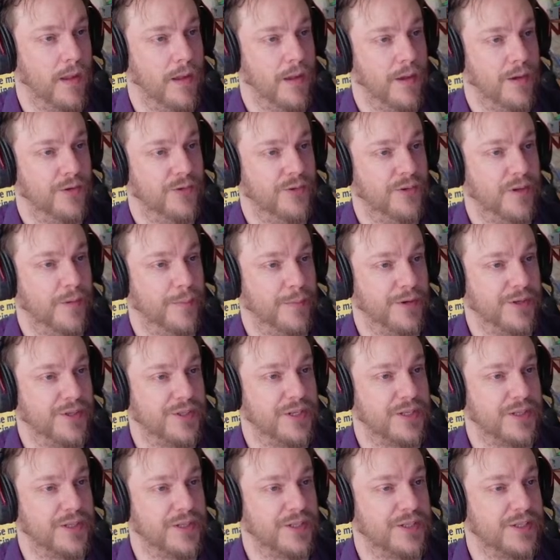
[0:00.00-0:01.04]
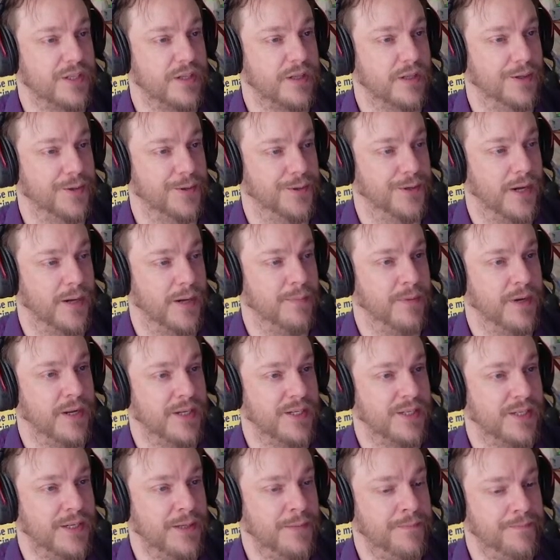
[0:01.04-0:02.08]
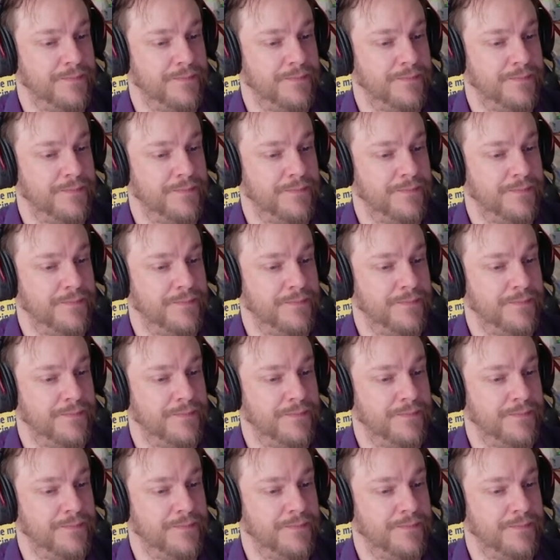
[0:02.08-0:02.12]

So let me just get this to load up nicely.